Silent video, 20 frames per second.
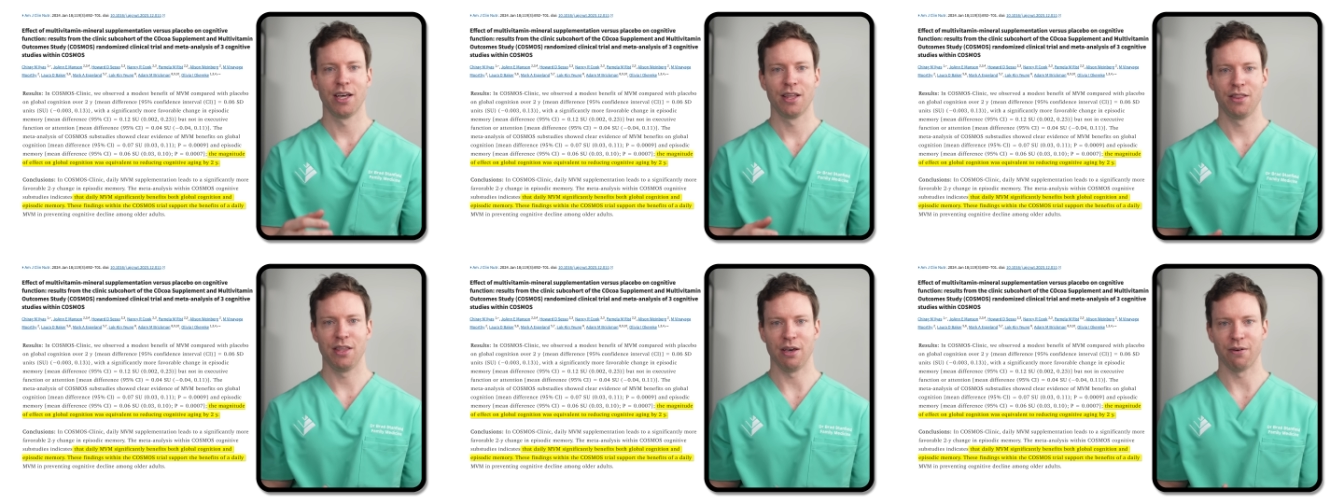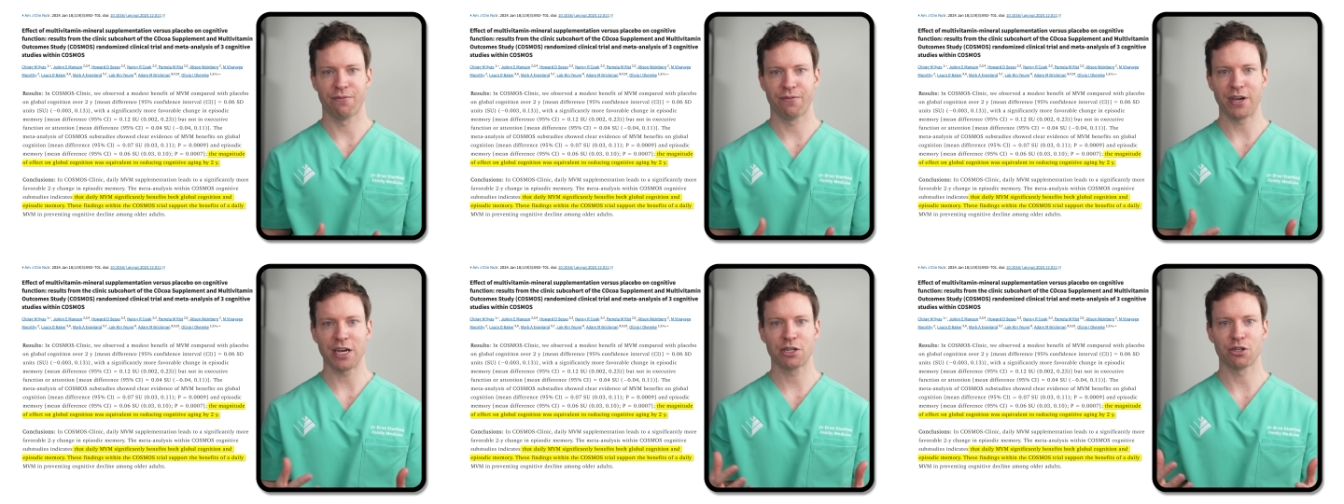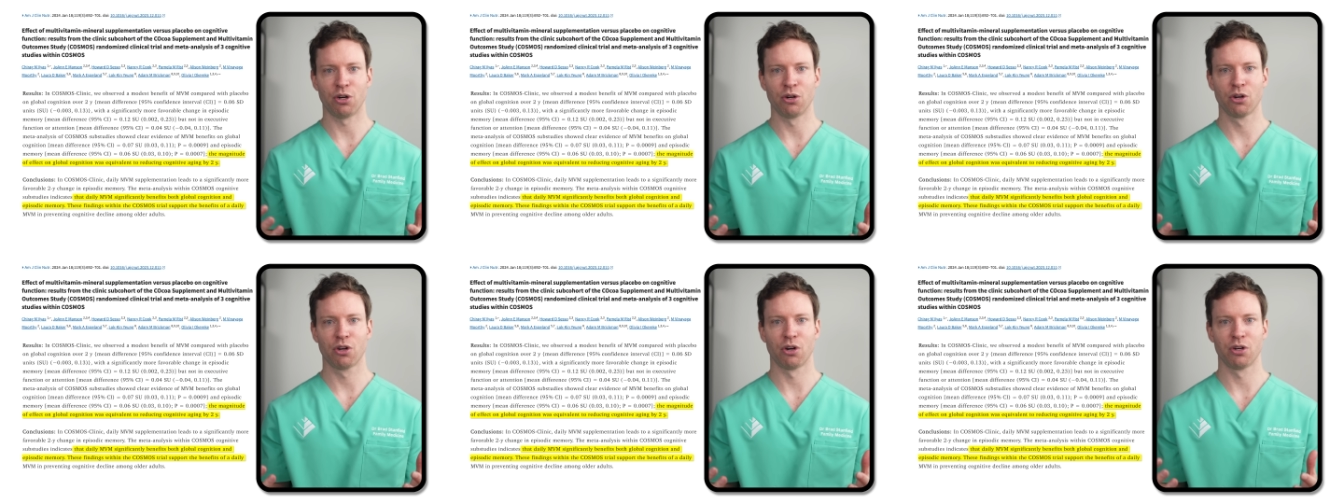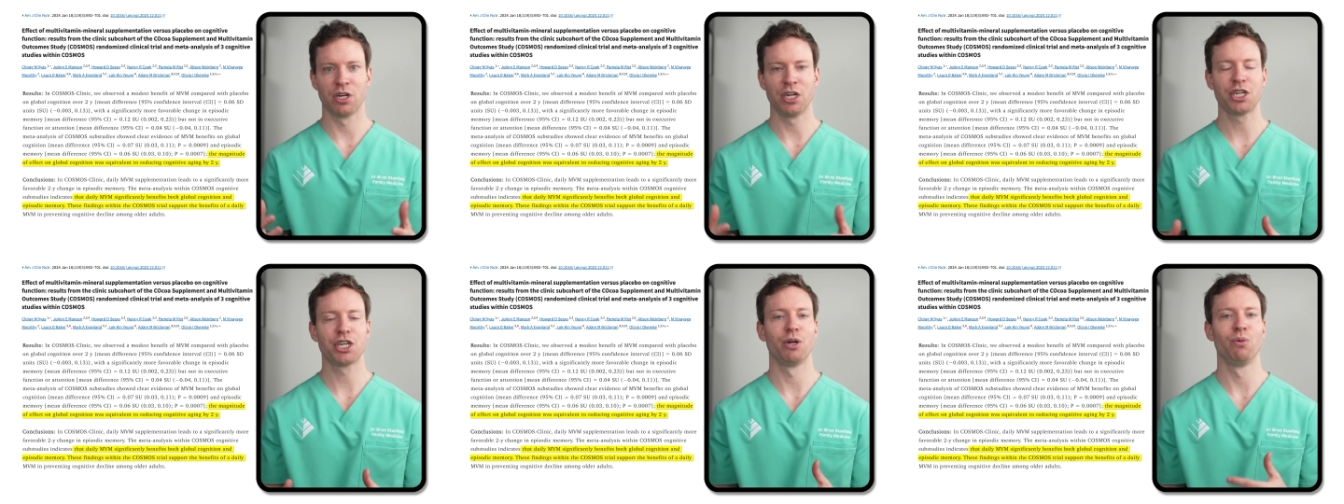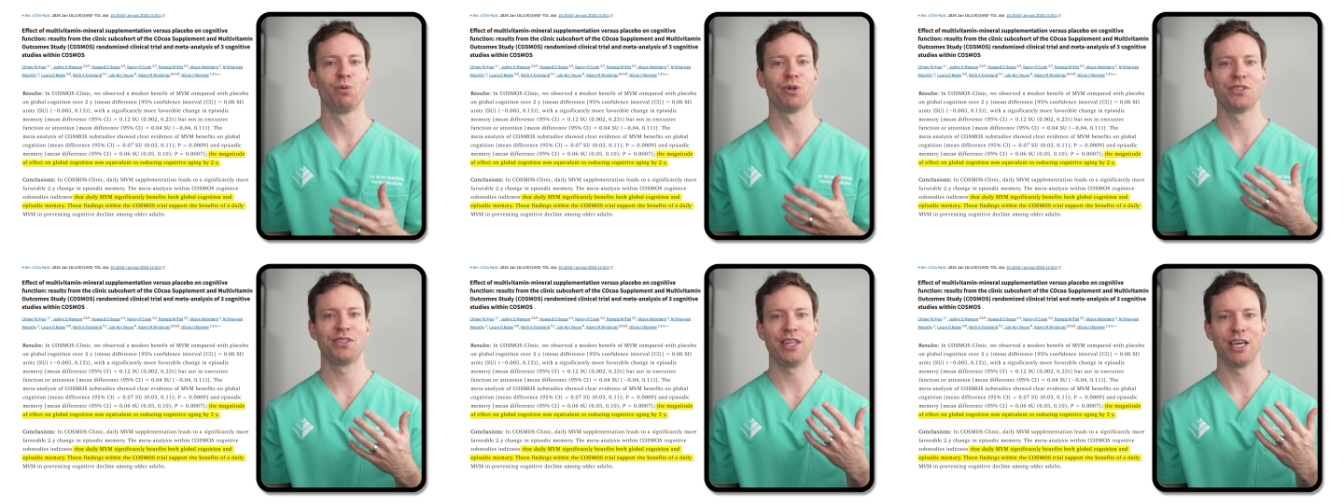The effect on
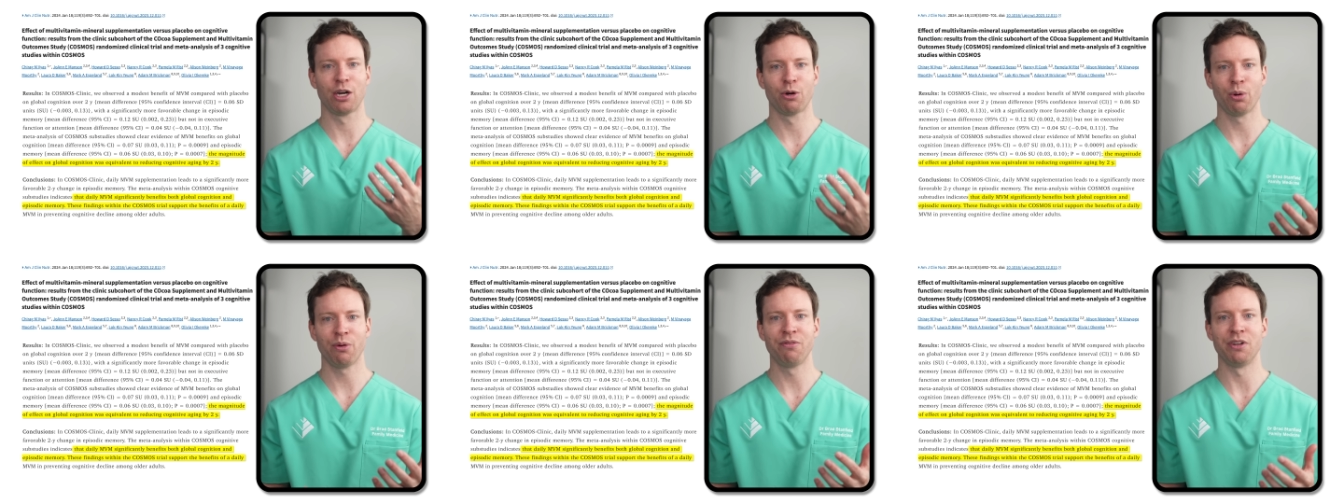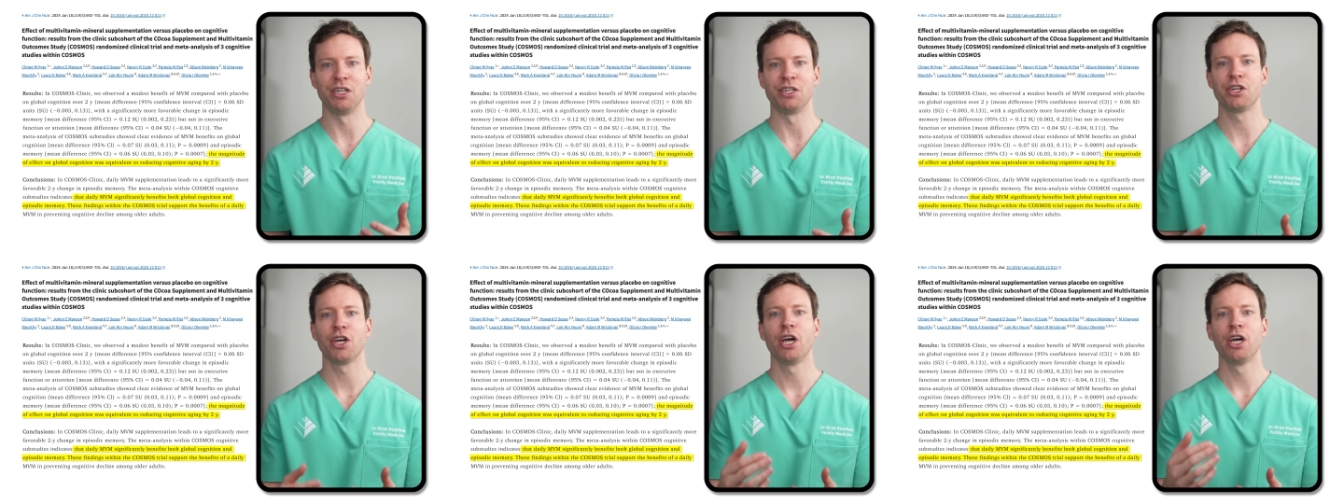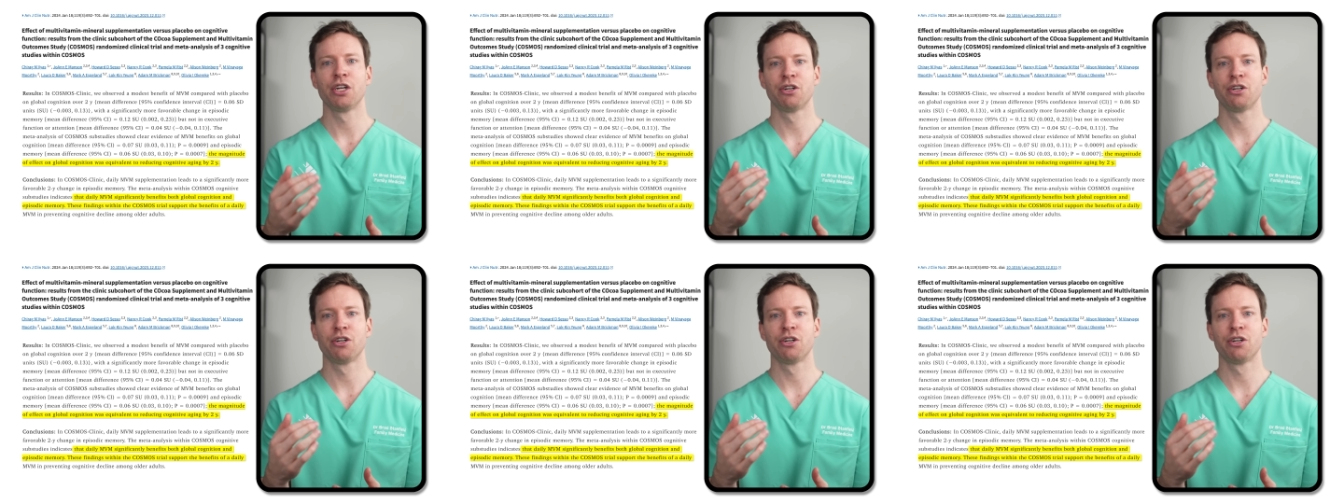cognition was the equivalent